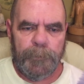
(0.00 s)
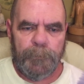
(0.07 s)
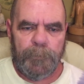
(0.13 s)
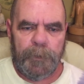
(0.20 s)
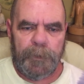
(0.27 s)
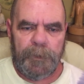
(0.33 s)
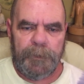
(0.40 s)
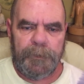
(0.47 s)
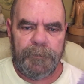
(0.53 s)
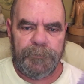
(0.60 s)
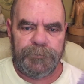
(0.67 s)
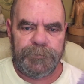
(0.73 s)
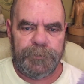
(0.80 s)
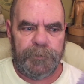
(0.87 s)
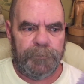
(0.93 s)
While I have
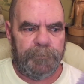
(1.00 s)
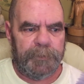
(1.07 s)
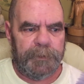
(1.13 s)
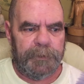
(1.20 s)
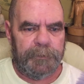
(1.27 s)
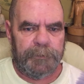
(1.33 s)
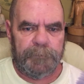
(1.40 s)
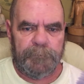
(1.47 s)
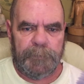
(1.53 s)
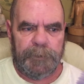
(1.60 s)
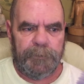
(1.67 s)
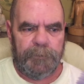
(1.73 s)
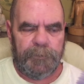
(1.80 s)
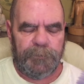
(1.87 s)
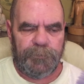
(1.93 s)
shared my
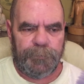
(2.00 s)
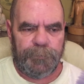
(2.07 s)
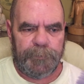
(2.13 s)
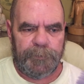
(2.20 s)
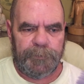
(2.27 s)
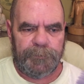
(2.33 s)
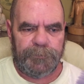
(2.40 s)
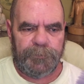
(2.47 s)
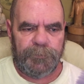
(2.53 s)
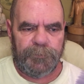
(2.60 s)
own experiences,